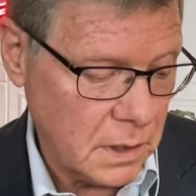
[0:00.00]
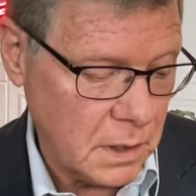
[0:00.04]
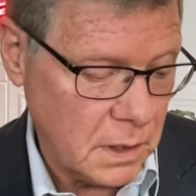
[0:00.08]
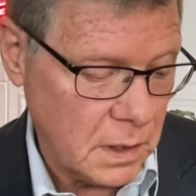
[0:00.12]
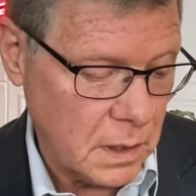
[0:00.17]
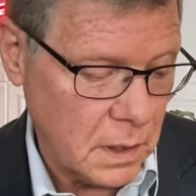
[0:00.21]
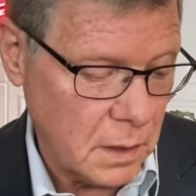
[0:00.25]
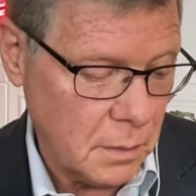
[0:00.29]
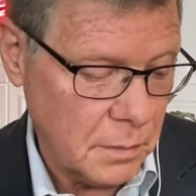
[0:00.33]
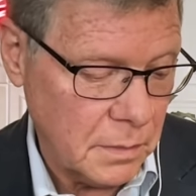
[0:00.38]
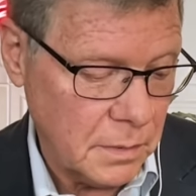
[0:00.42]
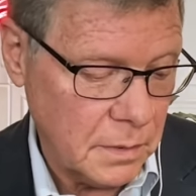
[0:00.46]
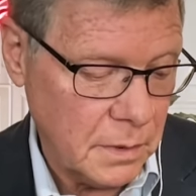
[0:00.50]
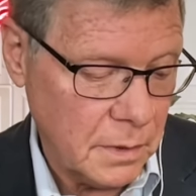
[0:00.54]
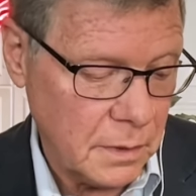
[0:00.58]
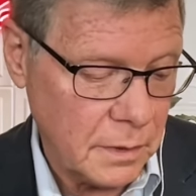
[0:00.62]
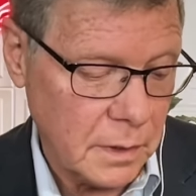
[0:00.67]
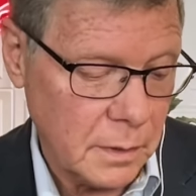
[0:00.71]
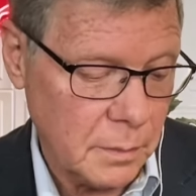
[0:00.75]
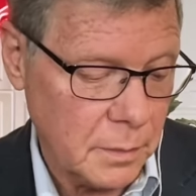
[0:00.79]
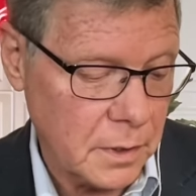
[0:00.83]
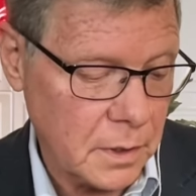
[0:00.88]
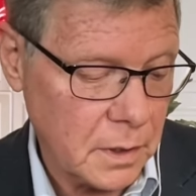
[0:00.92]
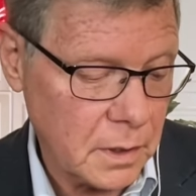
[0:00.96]
Um, you know,
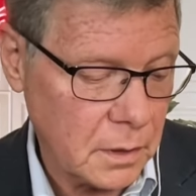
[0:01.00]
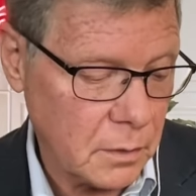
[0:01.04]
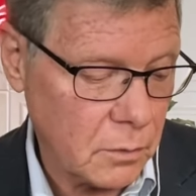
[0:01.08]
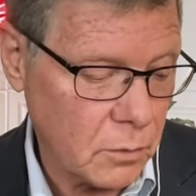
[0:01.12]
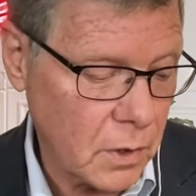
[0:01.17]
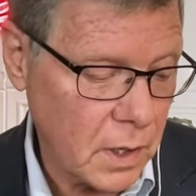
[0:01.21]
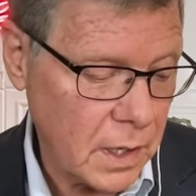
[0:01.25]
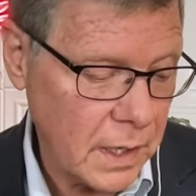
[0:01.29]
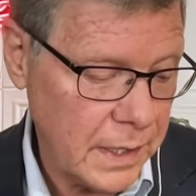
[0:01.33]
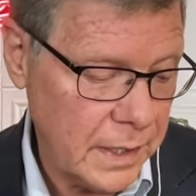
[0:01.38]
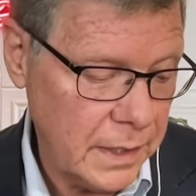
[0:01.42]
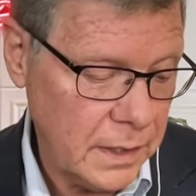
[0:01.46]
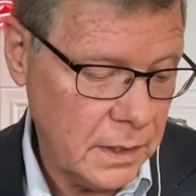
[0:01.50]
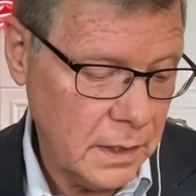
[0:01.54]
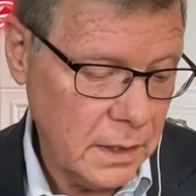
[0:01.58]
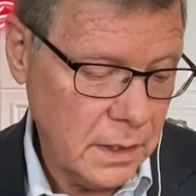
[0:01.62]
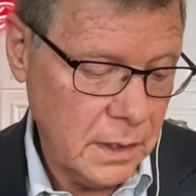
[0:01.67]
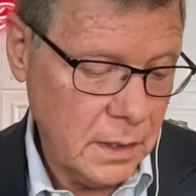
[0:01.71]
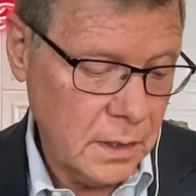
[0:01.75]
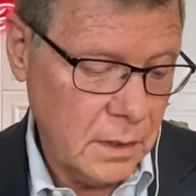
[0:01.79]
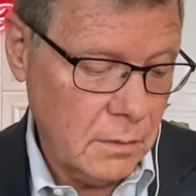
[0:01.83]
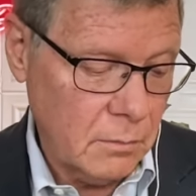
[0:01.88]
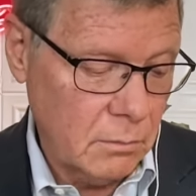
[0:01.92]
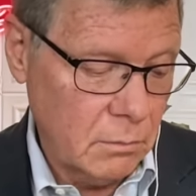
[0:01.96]
the American right
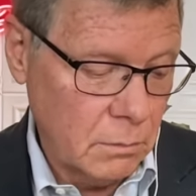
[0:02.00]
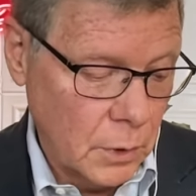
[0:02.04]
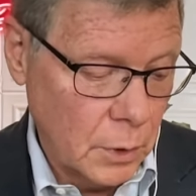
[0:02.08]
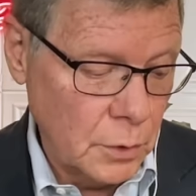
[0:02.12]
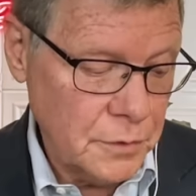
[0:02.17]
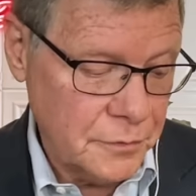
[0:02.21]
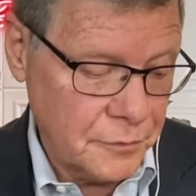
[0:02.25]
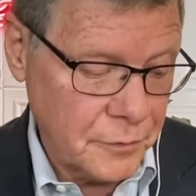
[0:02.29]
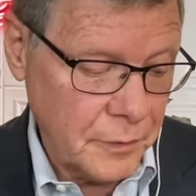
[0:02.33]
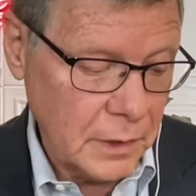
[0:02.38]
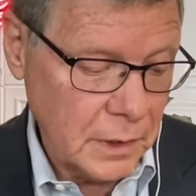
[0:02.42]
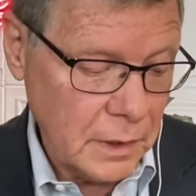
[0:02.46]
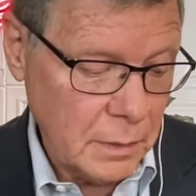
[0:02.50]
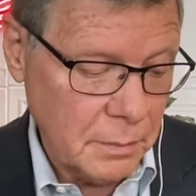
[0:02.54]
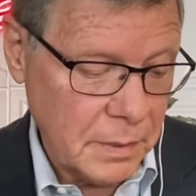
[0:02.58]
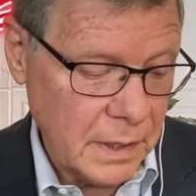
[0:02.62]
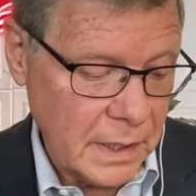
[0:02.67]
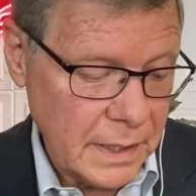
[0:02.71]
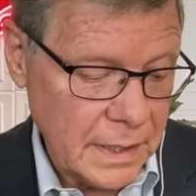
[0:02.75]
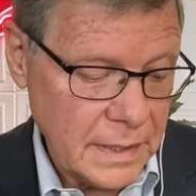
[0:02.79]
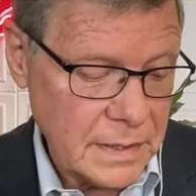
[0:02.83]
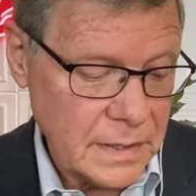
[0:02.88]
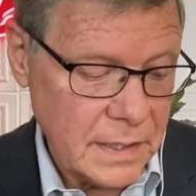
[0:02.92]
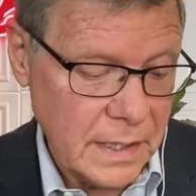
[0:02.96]
most fully
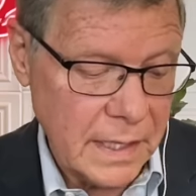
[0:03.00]
embodies